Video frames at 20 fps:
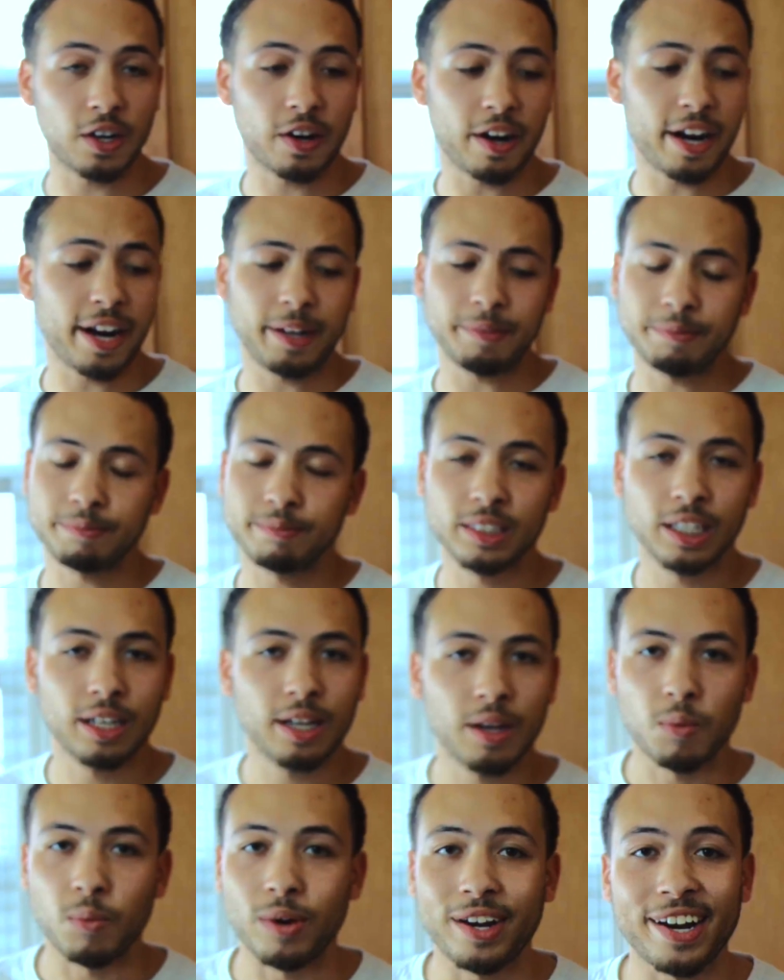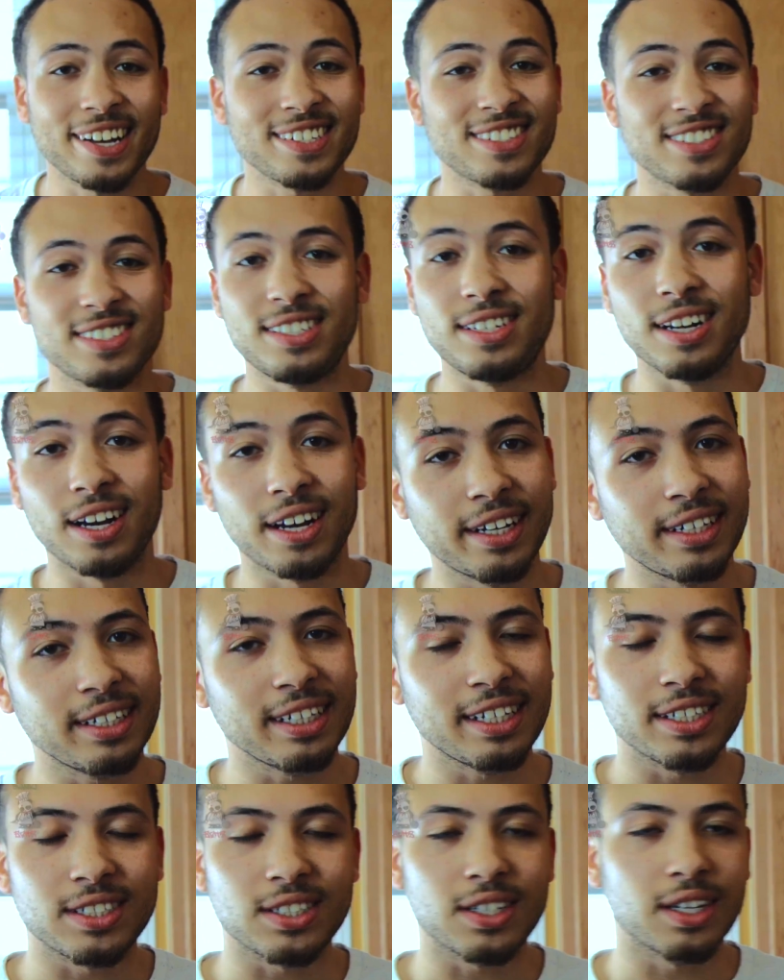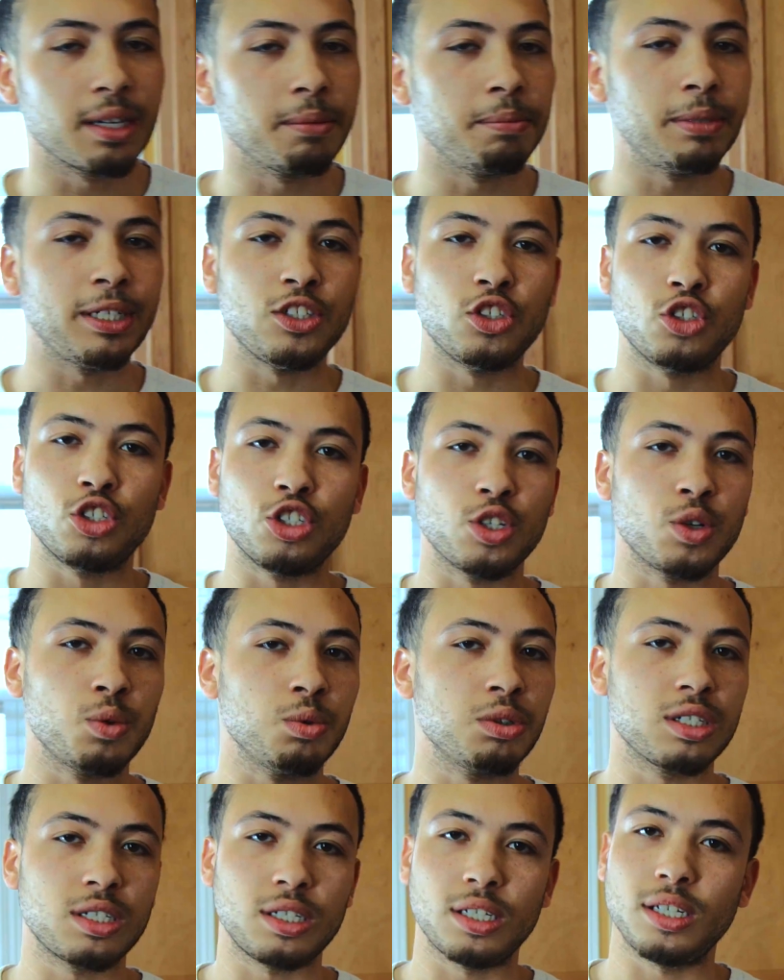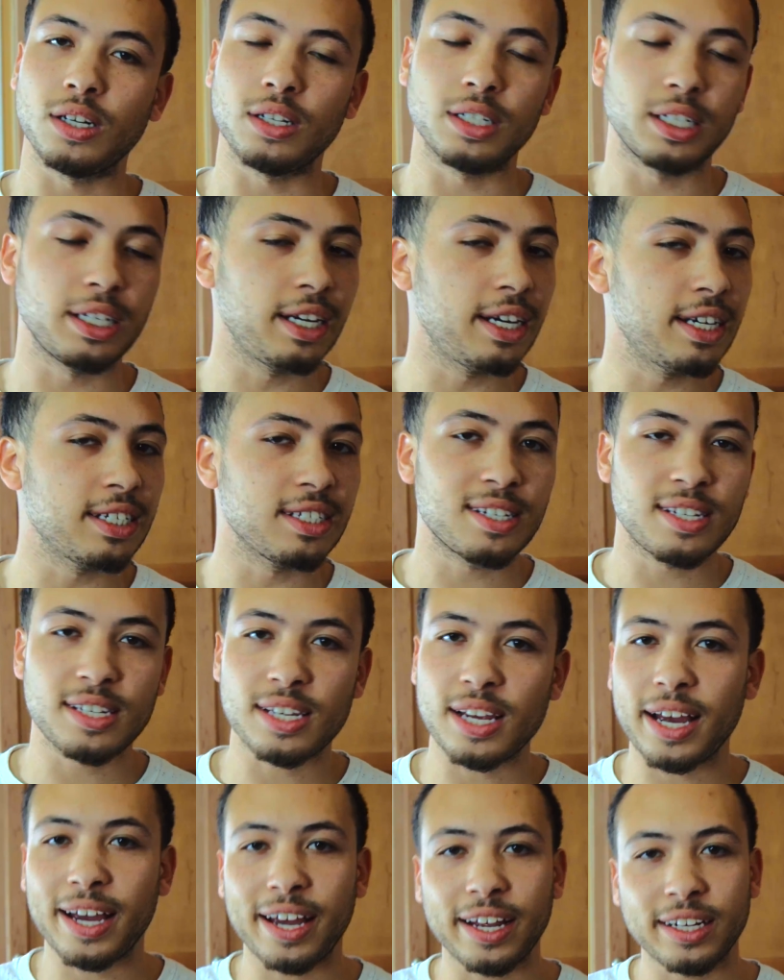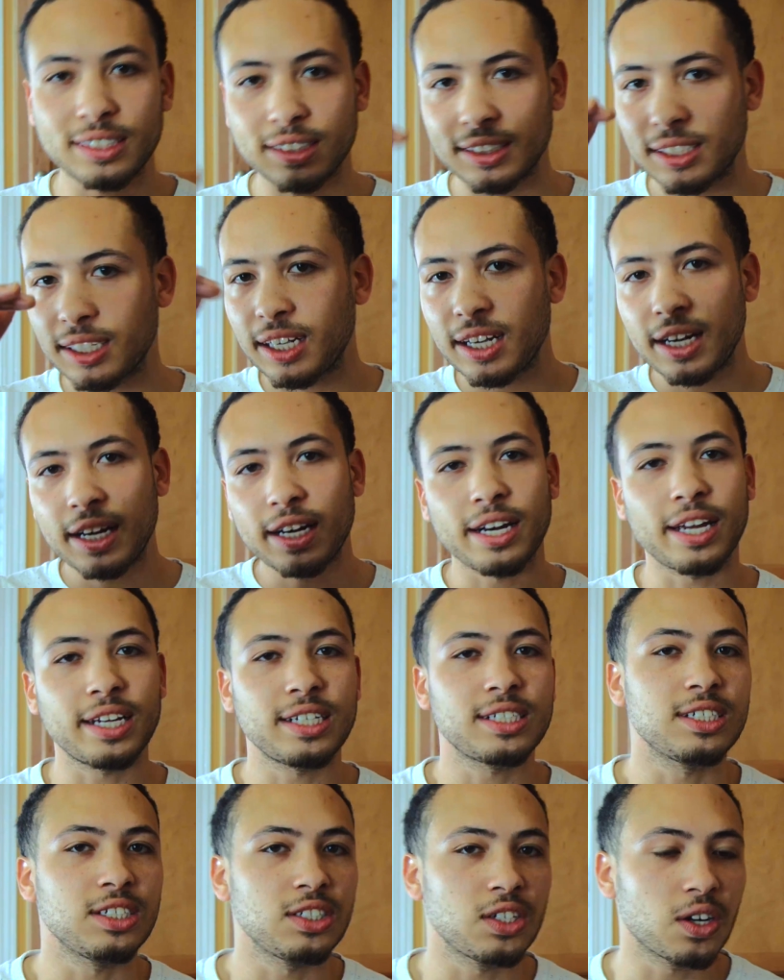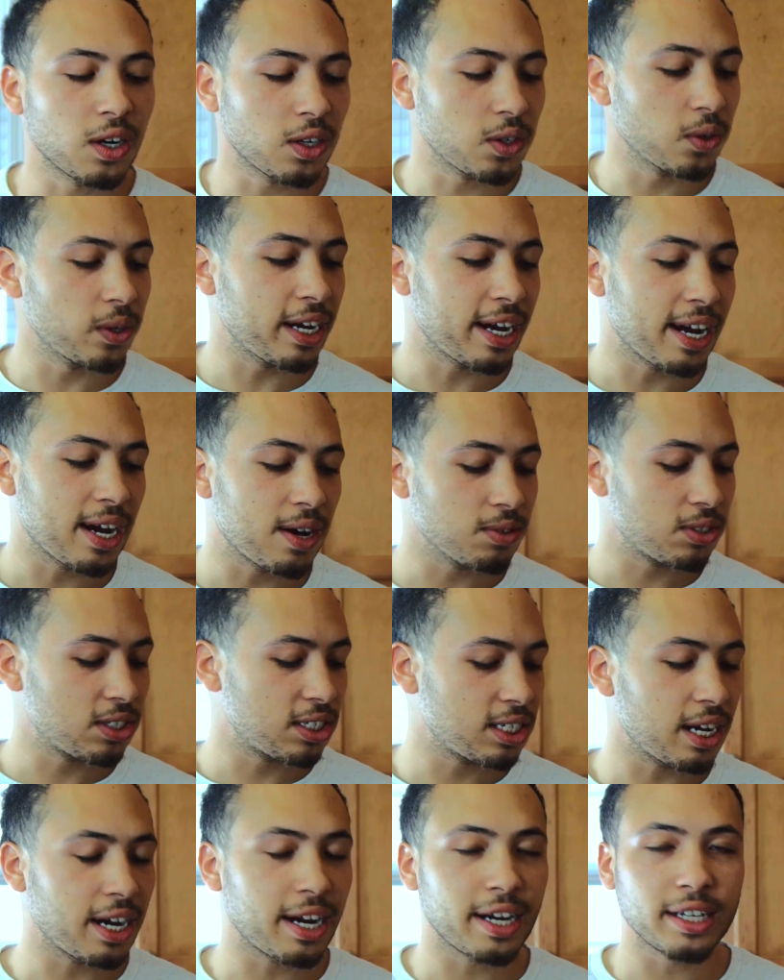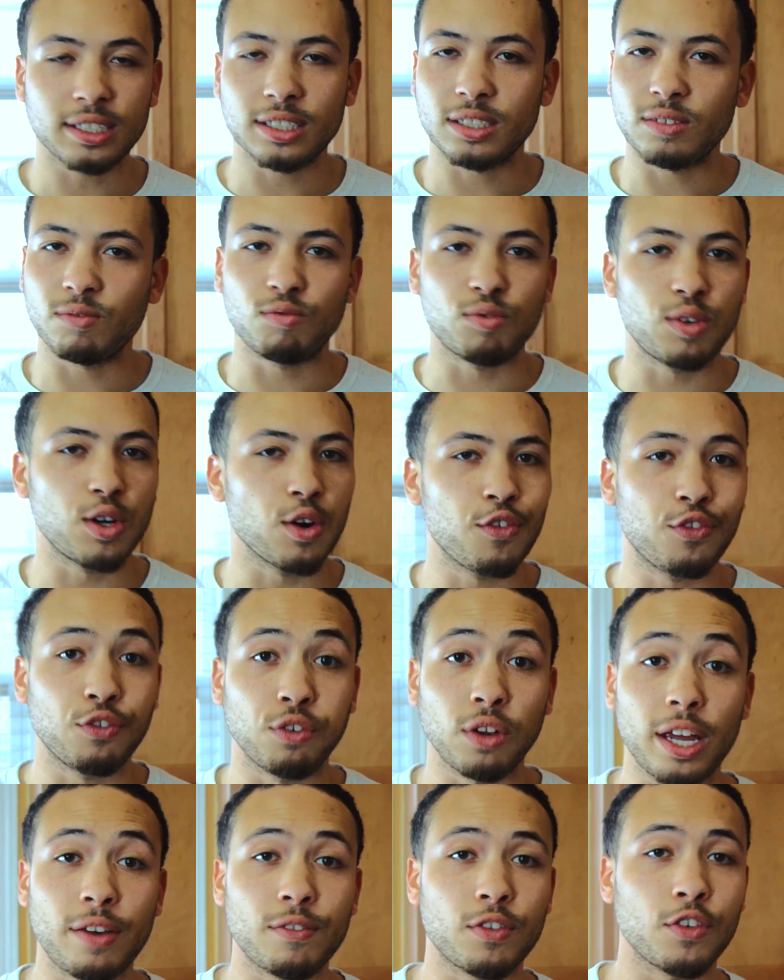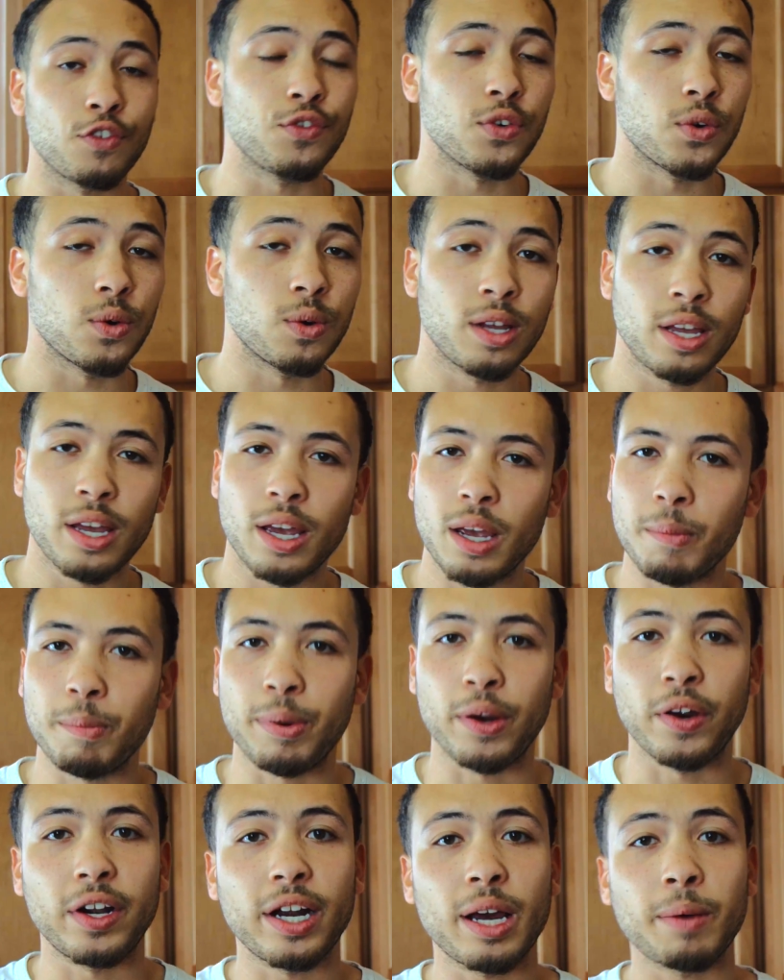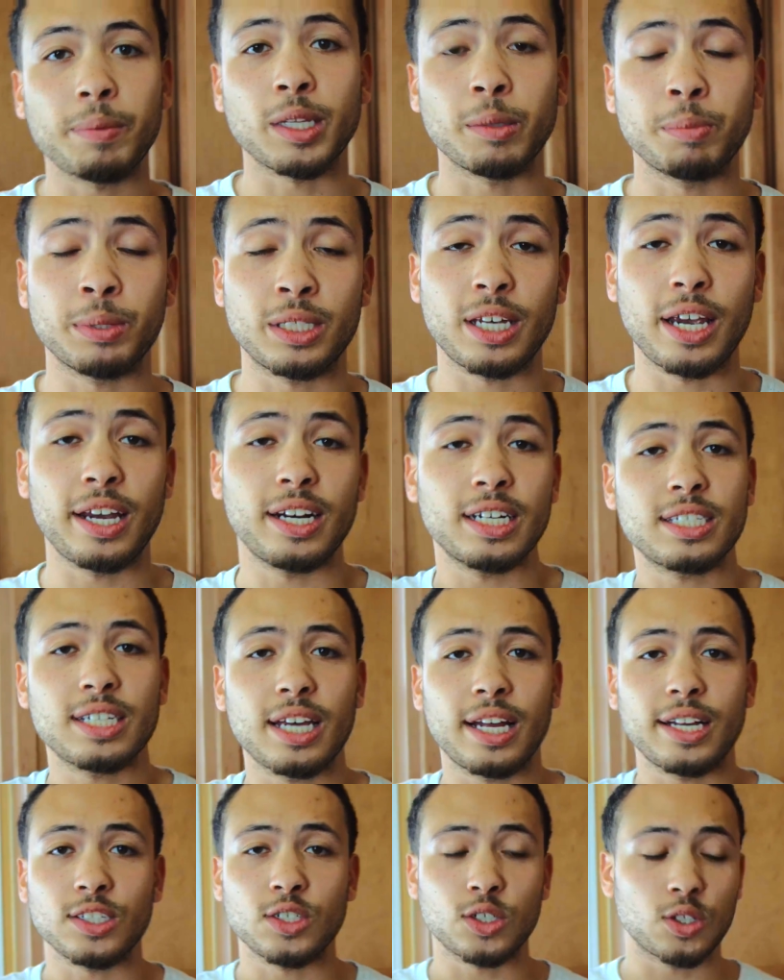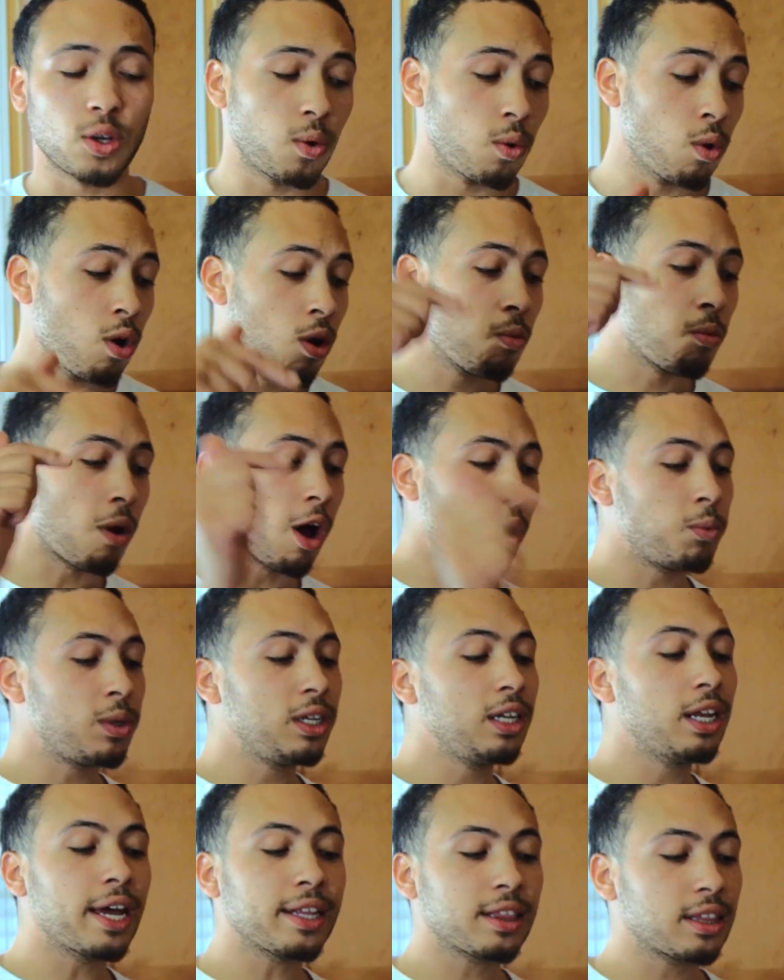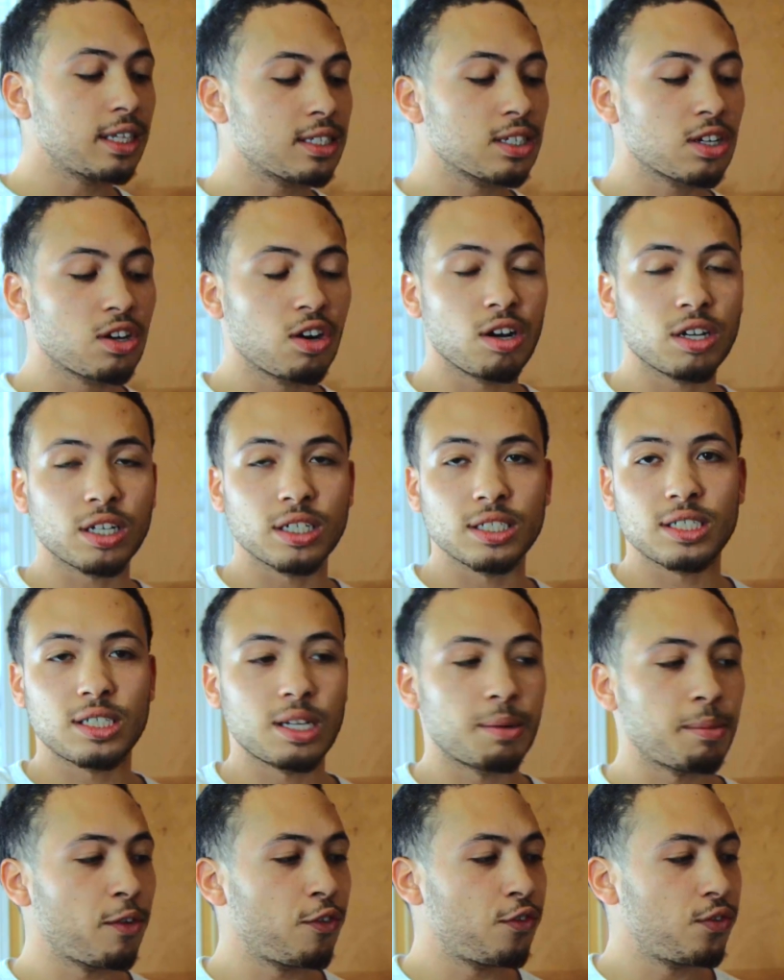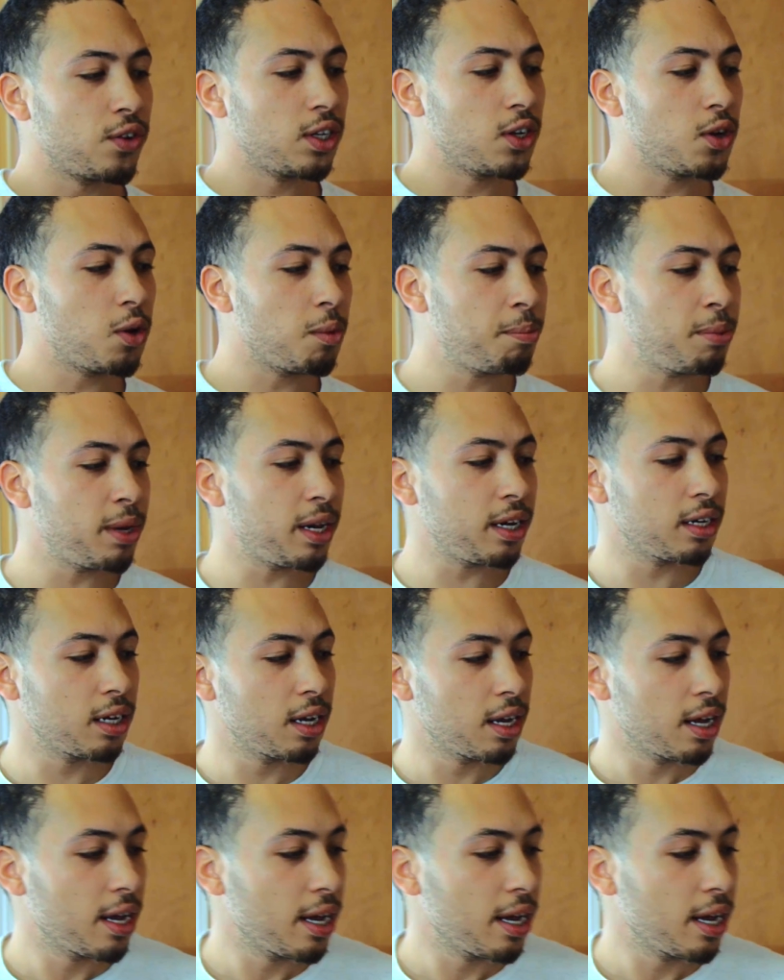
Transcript: all right? When that's done, it's gonna be juicy on the inside Nice and dark on the outside, real flavorful. Pairing that with the potato salad. So while we let this cook and simmer for a little bit,